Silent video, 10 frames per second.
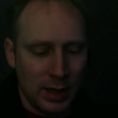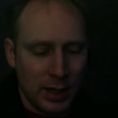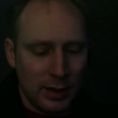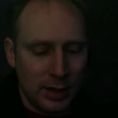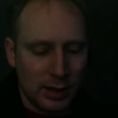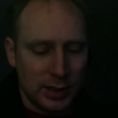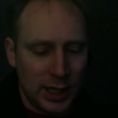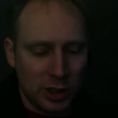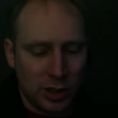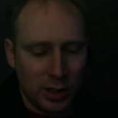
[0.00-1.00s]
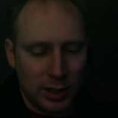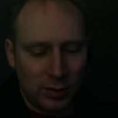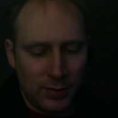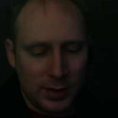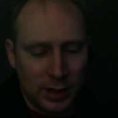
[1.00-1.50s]
They are intentionally
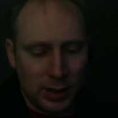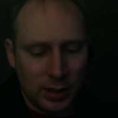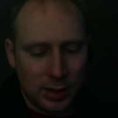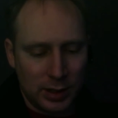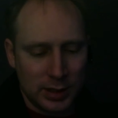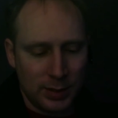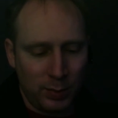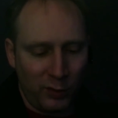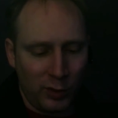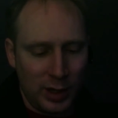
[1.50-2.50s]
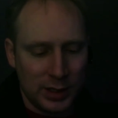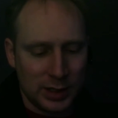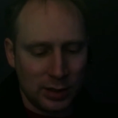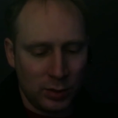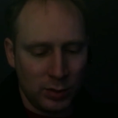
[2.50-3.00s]
cryptic. A simple phrase can
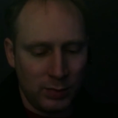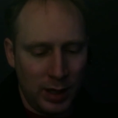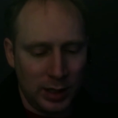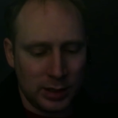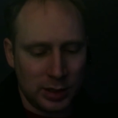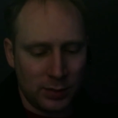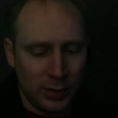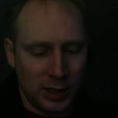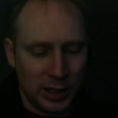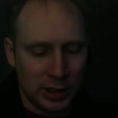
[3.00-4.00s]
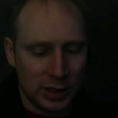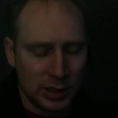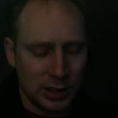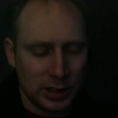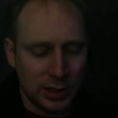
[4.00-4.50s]
hold many
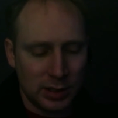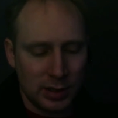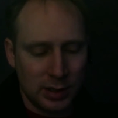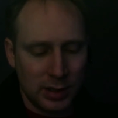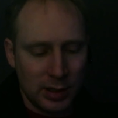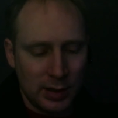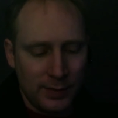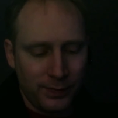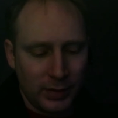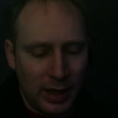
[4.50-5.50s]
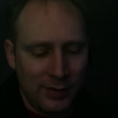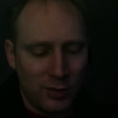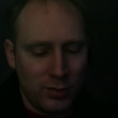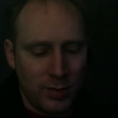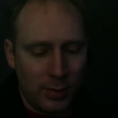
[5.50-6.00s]
interpretations. Ava
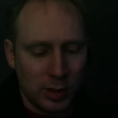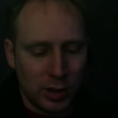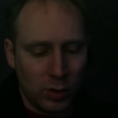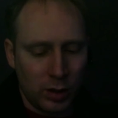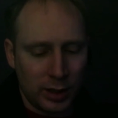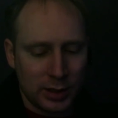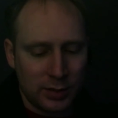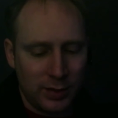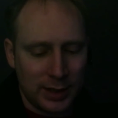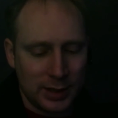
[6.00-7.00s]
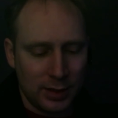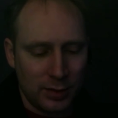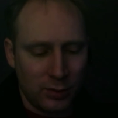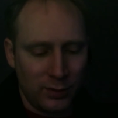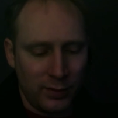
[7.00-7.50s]
remembered Lorak's threats on the
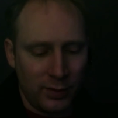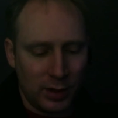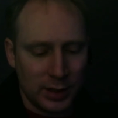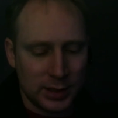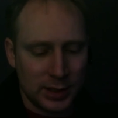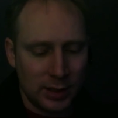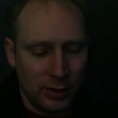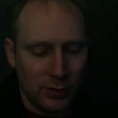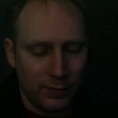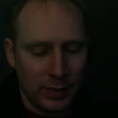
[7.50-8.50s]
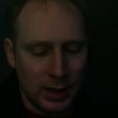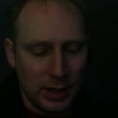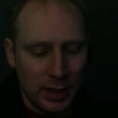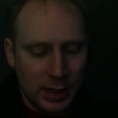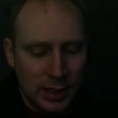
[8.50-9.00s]
roof of Arius's home.
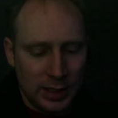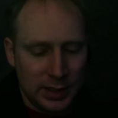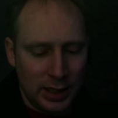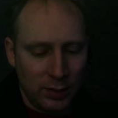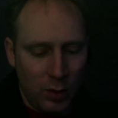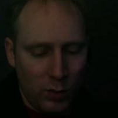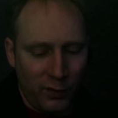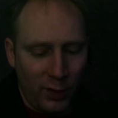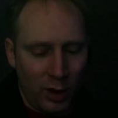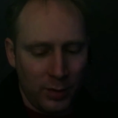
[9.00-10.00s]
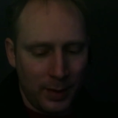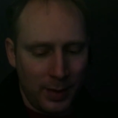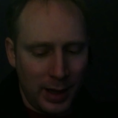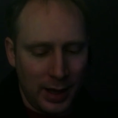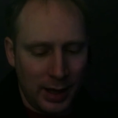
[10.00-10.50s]
He said he won't fall by my
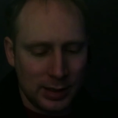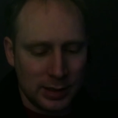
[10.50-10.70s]
hand.